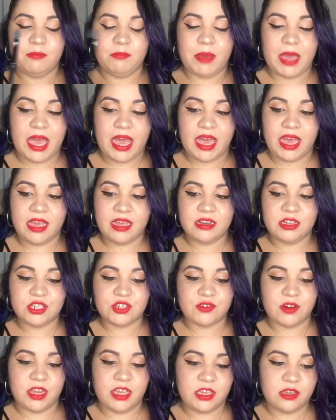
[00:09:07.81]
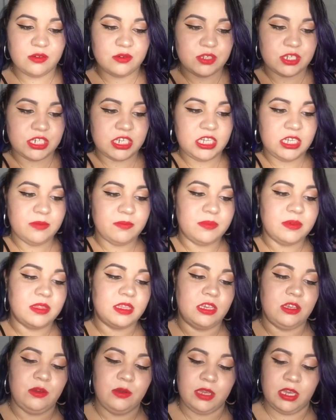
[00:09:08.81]
pad triangle shape
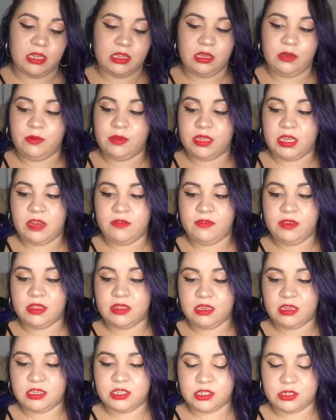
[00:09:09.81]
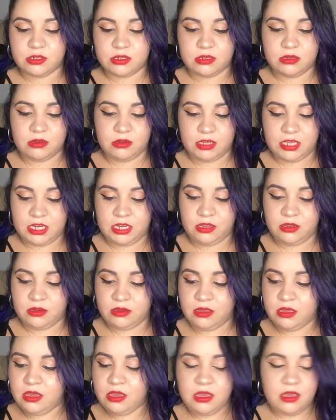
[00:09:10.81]
that you get like with everything as you're
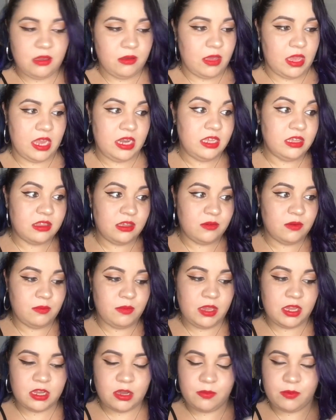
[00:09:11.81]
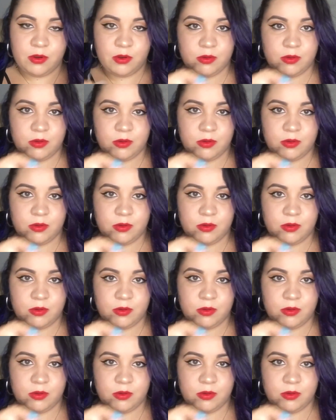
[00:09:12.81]
getting anything with makeup.